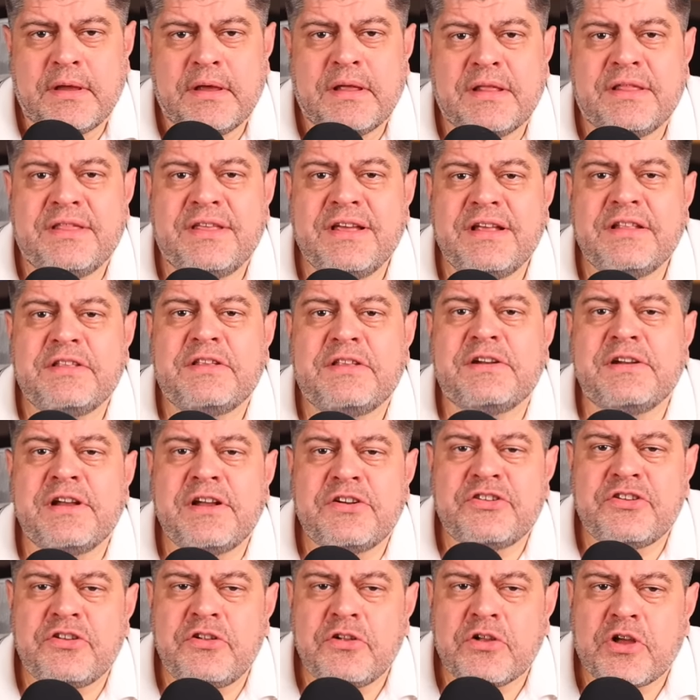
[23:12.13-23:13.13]
The
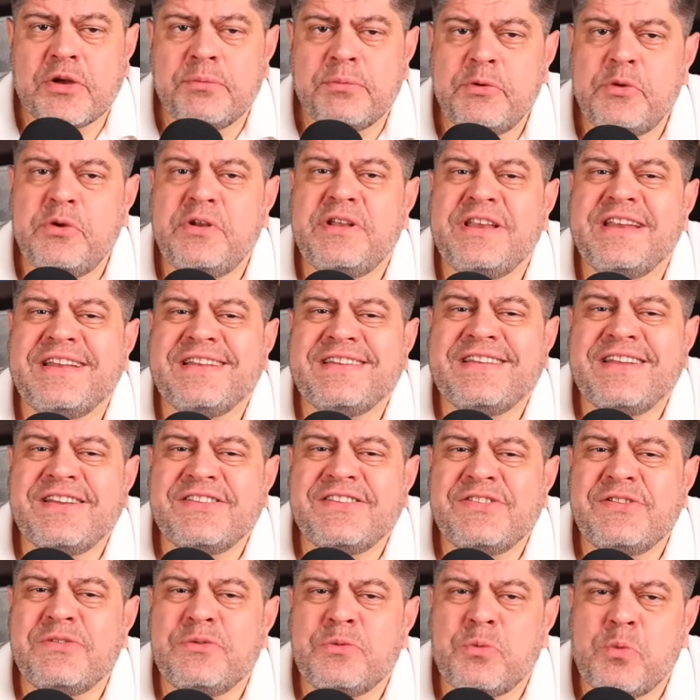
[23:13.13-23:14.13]
international community
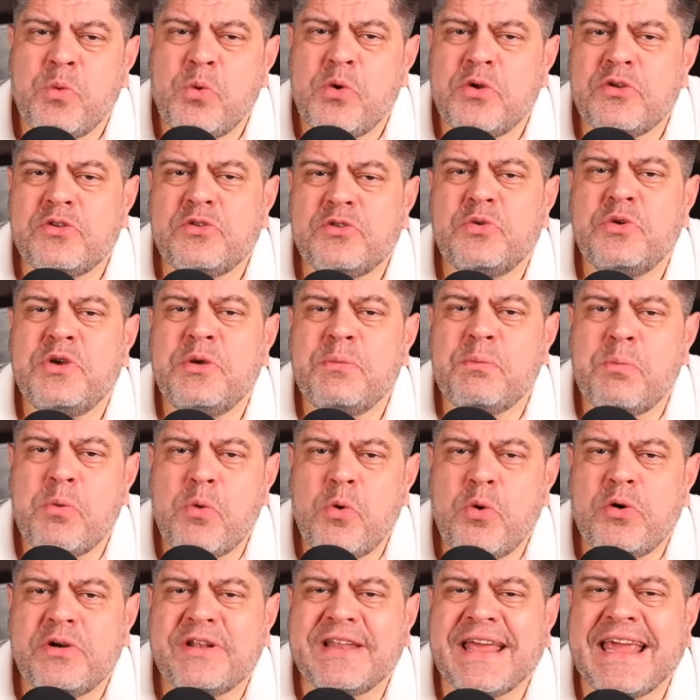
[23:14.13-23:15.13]
doesn't want to
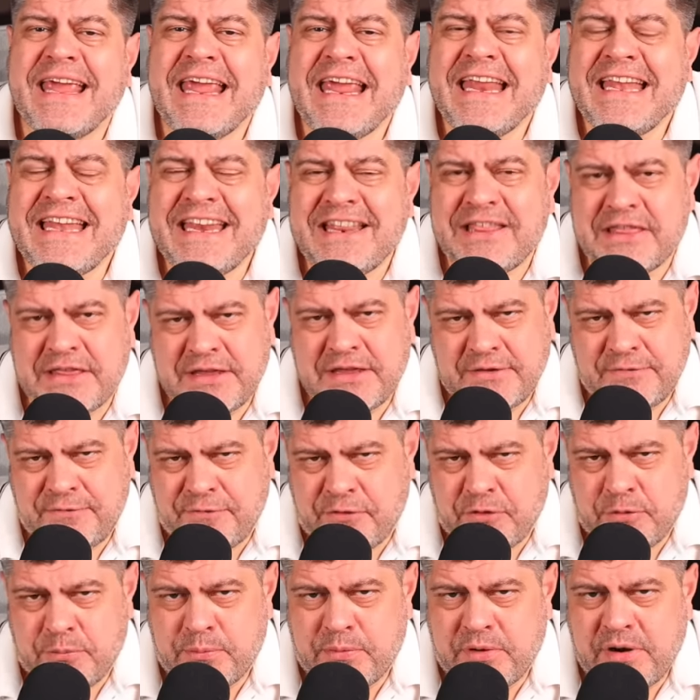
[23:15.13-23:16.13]
import anything
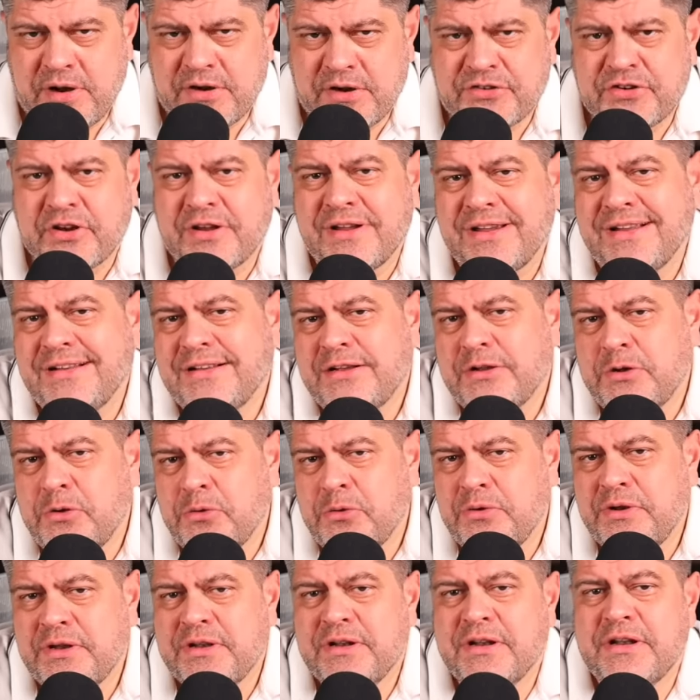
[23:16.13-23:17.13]
from Russia,
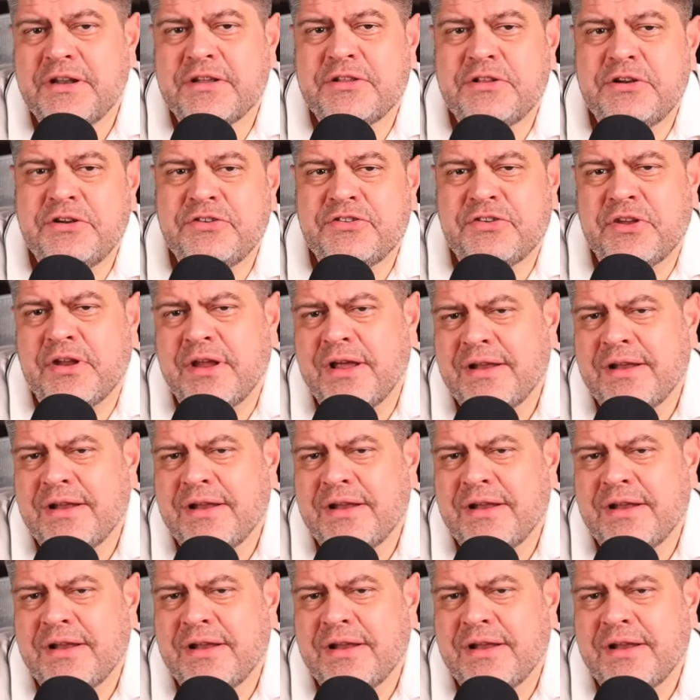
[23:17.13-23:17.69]
including electricity.